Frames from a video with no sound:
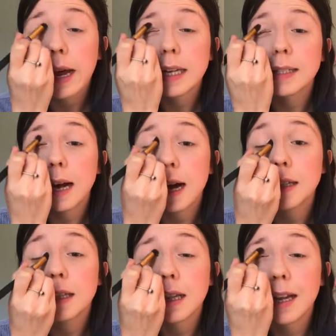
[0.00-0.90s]
is
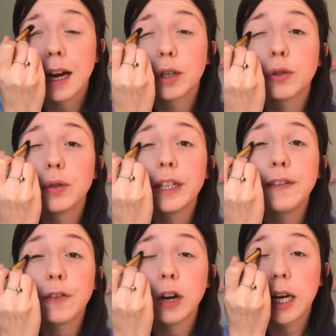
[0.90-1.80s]
that they are cruelty
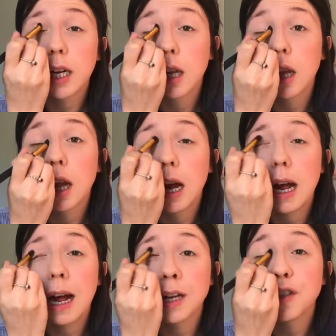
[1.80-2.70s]
free
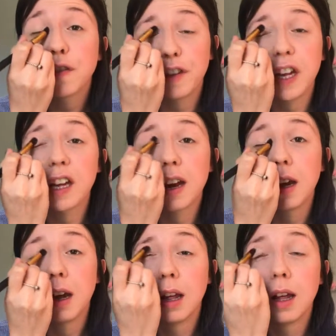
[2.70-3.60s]
and vegan.